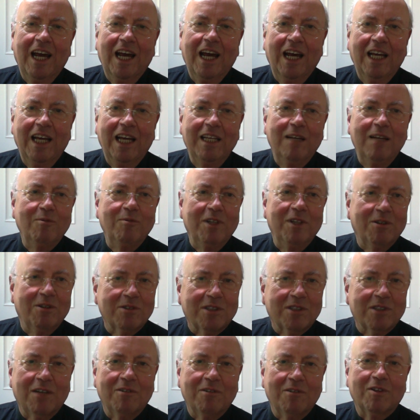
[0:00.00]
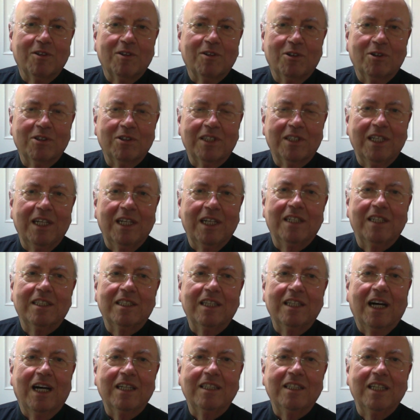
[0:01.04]
And then we also, of course,
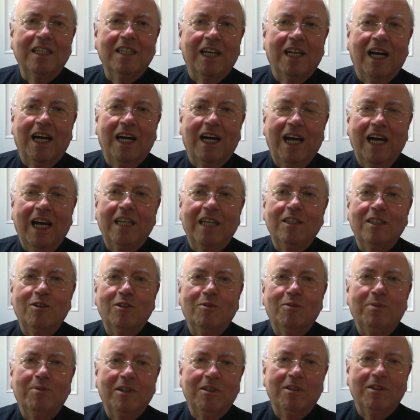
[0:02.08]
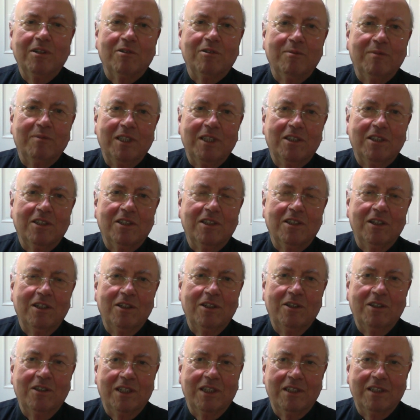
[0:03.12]
started our annual pilgrimage to
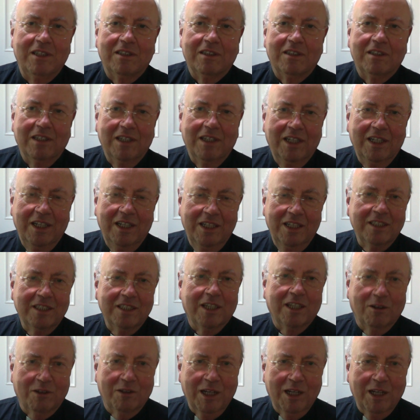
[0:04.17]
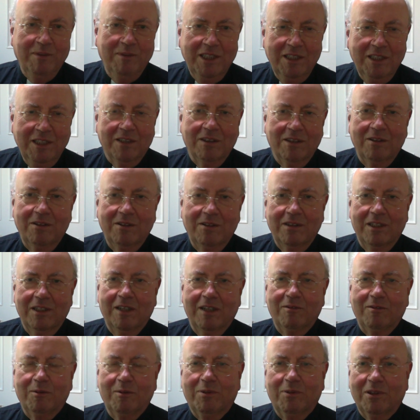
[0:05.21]
Lourdes. So coming to
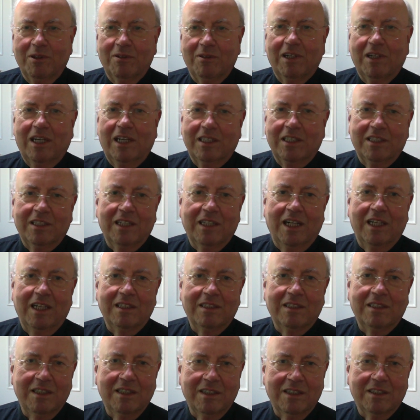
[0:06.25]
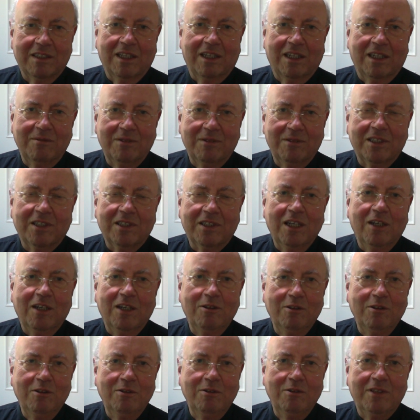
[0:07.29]
Liverpool Archdiocese, I was
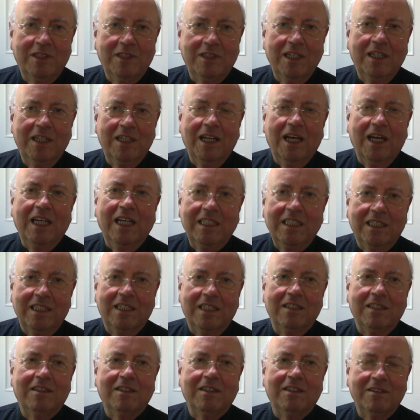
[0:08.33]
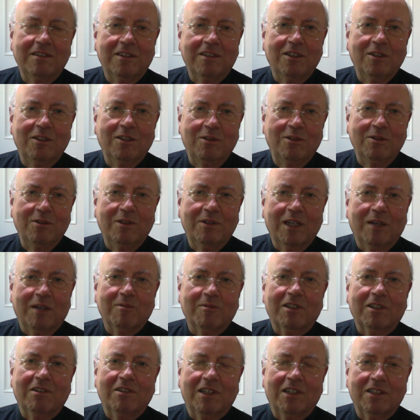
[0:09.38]
so delighted to
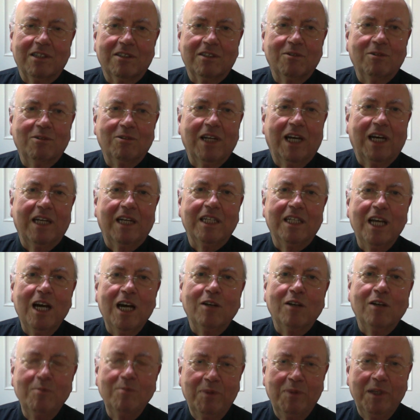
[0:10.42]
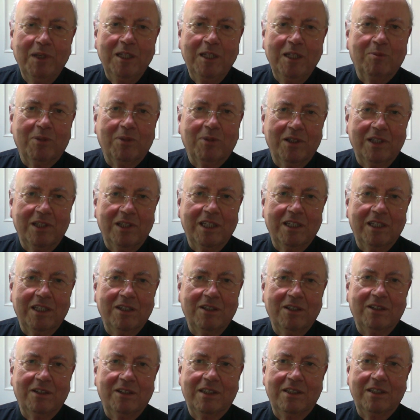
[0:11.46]
come across all our young people in
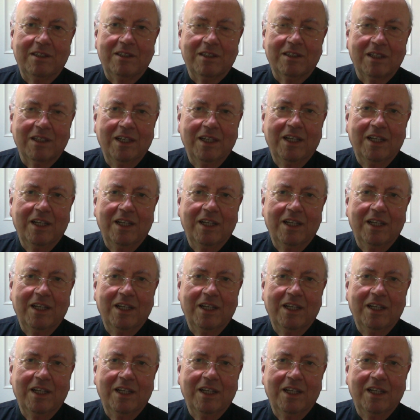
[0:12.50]
Lourdes.